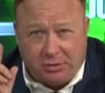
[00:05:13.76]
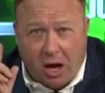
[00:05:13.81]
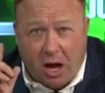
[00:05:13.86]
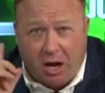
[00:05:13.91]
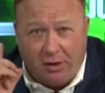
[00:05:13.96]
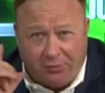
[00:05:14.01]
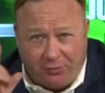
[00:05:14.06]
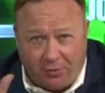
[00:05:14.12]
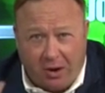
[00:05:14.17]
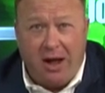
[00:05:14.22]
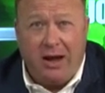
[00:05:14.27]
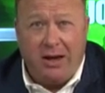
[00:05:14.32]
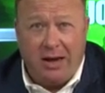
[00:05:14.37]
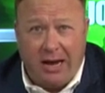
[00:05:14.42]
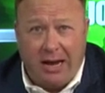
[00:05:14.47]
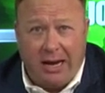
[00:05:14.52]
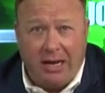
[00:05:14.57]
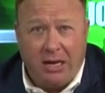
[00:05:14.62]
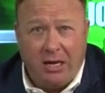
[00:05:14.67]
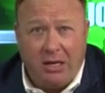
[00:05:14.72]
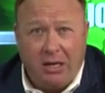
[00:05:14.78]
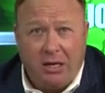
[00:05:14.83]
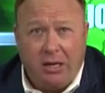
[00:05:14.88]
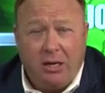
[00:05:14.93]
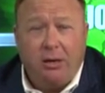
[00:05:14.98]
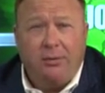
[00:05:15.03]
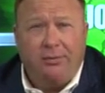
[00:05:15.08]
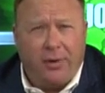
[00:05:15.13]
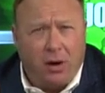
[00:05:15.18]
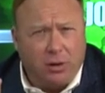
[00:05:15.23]
on Friday.
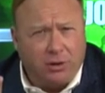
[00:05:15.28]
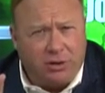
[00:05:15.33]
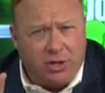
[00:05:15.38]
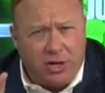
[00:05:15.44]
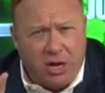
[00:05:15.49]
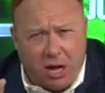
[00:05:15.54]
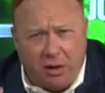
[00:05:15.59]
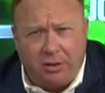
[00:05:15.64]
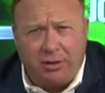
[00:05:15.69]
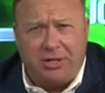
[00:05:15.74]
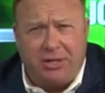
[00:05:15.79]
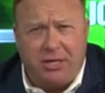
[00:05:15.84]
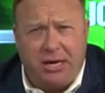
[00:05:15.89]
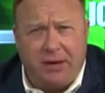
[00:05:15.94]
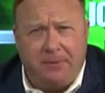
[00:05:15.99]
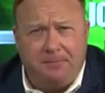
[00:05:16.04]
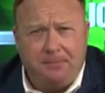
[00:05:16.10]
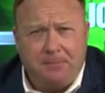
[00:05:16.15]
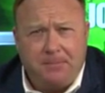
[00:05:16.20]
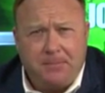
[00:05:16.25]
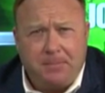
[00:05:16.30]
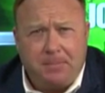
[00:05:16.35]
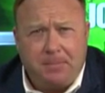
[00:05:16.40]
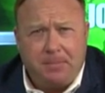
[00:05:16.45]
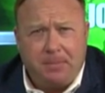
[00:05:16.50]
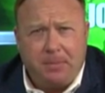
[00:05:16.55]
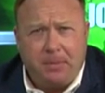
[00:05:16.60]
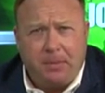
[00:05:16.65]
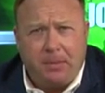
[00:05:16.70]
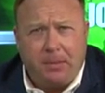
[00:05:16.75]
Folks noticed it
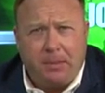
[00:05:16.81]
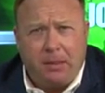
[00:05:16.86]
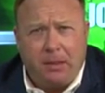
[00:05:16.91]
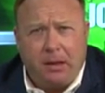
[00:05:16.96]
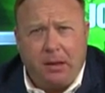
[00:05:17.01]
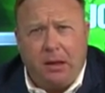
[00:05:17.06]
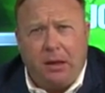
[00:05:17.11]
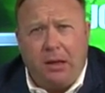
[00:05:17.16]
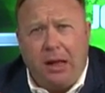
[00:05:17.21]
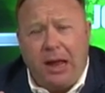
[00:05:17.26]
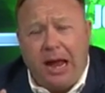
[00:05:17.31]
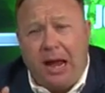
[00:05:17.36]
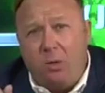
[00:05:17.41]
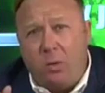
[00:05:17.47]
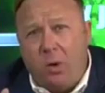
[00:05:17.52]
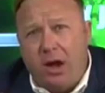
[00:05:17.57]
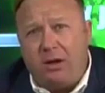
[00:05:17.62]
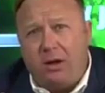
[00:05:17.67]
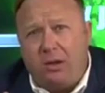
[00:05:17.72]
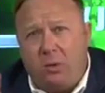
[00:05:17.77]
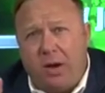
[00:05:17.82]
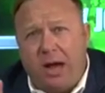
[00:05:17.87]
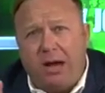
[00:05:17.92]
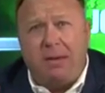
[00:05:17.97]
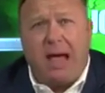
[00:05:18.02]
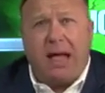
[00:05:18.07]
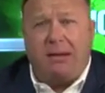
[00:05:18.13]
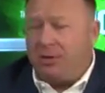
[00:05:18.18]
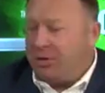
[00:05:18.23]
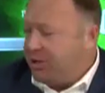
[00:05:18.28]
and went to the
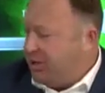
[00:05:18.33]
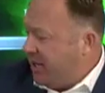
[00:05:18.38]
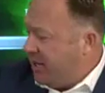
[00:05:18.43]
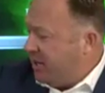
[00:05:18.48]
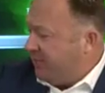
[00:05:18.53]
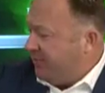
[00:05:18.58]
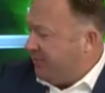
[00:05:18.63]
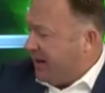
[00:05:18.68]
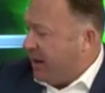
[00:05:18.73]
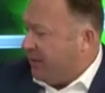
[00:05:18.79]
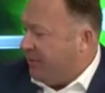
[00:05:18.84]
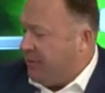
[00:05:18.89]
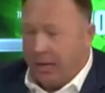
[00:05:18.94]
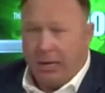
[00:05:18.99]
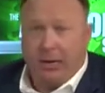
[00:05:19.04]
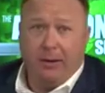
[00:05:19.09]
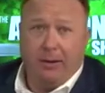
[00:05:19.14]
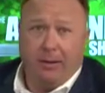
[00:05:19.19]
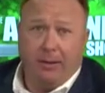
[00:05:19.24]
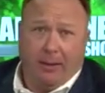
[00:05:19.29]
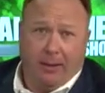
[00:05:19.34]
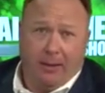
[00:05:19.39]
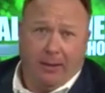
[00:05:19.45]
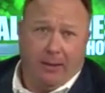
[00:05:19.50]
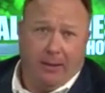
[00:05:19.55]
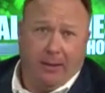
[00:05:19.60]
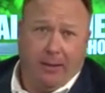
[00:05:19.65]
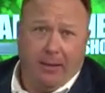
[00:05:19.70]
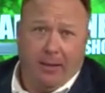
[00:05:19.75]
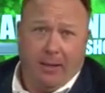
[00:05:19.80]
Wayback Machine and found it.
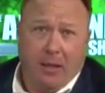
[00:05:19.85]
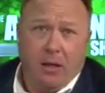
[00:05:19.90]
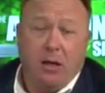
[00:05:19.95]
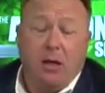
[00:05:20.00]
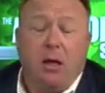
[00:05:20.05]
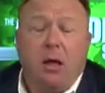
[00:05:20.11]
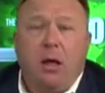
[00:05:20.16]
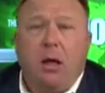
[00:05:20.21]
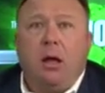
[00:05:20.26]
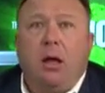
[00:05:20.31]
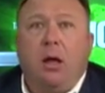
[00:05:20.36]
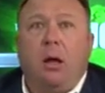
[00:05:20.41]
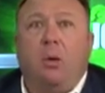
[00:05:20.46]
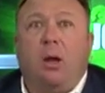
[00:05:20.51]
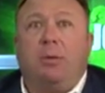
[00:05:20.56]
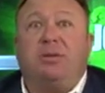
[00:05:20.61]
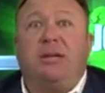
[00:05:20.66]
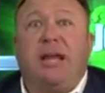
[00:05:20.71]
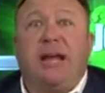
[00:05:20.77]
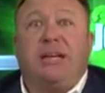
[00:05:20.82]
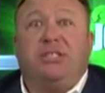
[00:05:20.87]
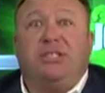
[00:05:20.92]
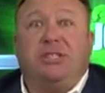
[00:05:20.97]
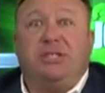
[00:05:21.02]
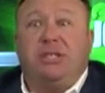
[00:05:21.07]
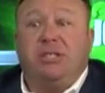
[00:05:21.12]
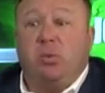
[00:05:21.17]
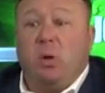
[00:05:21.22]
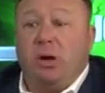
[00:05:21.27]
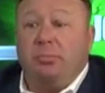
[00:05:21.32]
What I'm saying is
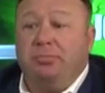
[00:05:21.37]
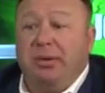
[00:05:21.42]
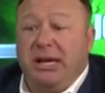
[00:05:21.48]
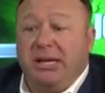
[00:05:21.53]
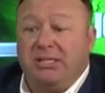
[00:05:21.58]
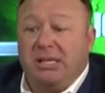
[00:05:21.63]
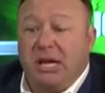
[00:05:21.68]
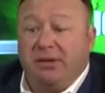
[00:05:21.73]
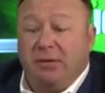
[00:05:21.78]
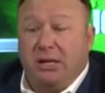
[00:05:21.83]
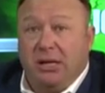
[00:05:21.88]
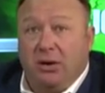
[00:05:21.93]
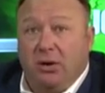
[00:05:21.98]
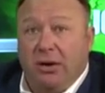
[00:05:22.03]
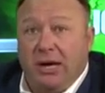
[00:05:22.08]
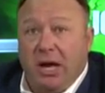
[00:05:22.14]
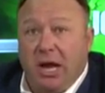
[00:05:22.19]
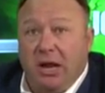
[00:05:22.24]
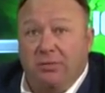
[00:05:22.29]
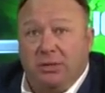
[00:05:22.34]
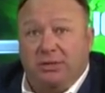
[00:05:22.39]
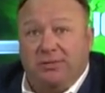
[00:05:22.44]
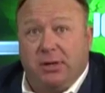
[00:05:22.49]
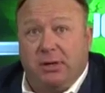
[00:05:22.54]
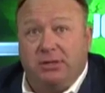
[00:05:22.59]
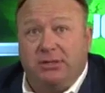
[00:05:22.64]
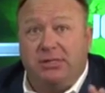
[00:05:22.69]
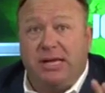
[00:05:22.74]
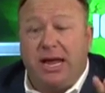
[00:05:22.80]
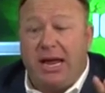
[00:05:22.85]
this is one piece of literally hundreds,
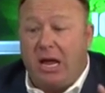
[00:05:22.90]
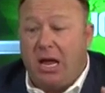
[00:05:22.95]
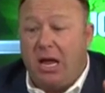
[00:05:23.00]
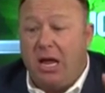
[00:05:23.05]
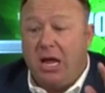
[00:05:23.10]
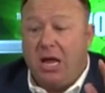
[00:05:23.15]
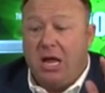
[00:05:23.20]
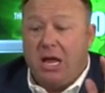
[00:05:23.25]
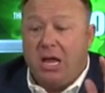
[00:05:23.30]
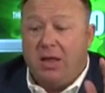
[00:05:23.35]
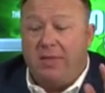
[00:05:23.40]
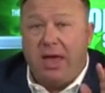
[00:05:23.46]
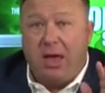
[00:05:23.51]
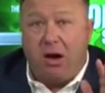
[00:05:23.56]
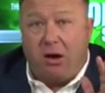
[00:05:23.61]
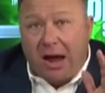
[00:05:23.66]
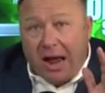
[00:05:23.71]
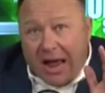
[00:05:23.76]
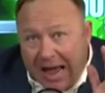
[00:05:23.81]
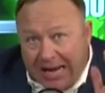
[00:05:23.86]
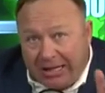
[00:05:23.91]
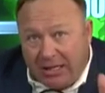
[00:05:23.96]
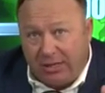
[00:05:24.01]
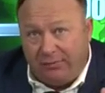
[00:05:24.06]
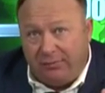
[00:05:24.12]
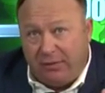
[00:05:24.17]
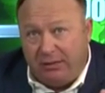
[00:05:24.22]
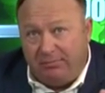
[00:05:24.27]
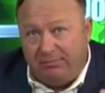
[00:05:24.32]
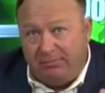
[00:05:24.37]
folks. They are
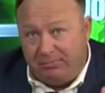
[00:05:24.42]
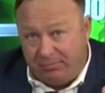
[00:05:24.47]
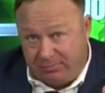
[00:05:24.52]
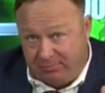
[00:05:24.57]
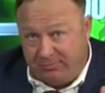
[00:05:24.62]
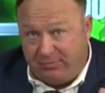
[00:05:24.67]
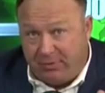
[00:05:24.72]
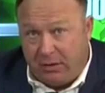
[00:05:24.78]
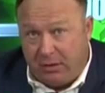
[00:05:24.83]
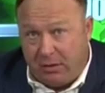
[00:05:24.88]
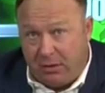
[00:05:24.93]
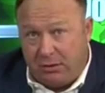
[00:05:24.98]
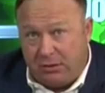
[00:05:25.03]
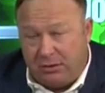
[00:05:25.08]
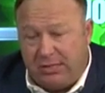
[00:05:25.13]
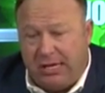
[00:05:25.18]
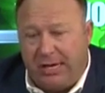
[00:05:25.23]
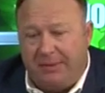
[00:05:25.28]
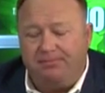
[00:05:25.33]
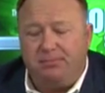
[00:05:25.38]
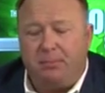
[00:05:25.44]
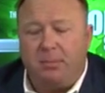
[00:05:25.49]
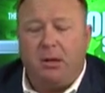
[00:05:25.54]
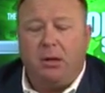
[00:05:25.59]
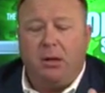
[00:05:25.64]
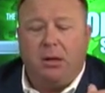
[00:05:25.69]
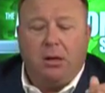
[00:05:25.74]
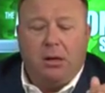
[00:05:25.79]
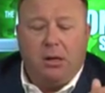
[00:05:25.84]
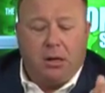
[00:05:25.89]
actively... See,
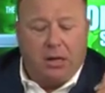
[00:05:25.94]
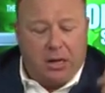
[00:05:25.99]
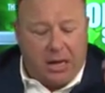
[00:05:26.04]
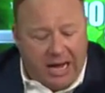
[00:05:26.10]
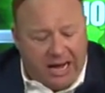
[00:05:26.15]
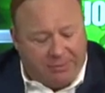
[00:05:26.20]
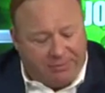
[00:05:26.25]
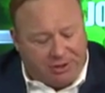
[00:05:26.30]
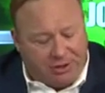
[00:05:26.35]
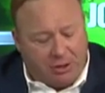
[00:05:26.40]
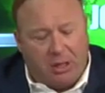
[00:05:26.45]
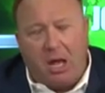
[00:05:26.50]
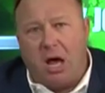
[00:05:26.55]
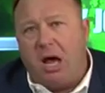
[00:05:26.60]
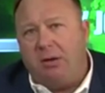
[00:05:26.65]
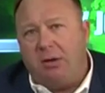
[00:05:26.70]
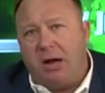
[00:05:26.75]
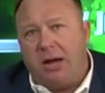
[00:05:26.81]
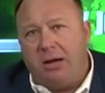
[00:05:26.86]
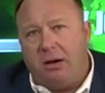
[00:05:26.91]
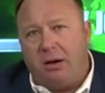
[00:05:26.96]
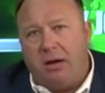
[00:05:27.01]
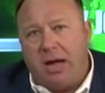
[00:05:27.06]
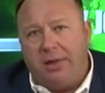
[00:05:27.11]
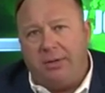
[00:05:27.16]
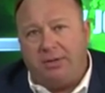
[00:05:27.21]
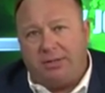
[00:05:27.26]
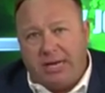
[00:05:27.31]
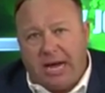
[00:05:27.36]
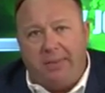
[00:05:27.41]
I have Salon right here and
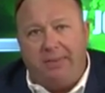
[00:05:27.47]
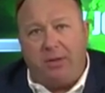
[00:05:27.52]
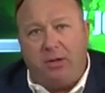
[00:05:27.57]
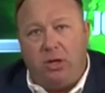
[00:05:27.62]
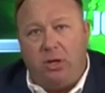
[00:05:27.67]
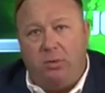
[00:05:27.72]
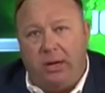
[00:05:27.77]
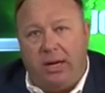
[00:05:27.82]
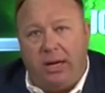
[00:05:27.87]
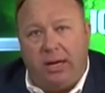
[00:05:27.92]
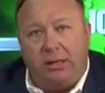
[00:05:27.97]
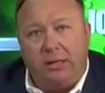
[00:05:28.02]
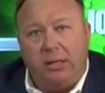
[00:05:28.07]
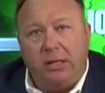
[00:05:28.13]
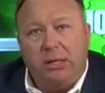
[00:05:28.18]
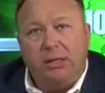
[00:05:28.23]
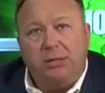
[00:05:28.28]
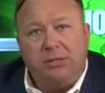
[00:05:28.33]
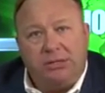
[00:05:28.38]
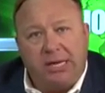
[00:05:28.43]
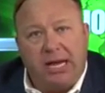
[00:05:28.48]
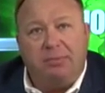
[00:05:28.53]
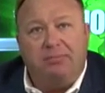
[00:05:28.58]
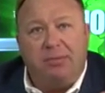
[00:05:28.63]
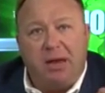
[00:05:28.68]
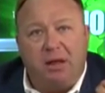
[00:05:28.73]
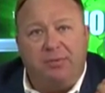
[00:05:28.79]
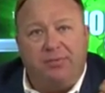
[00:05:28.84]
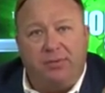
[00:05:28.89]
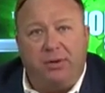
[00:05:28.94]
others and the UN saying
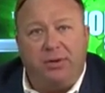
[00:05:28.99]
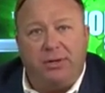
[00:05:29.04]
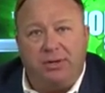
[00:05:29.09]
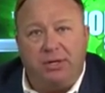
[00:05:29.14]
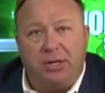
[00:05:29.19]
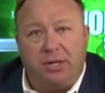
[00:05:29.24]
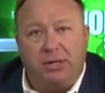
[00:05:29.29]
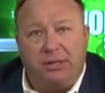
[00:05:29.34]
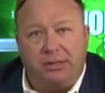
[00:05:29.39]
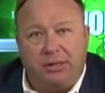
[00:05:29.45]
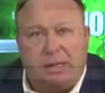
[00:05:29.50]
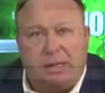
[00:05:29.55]
pedophilia is a good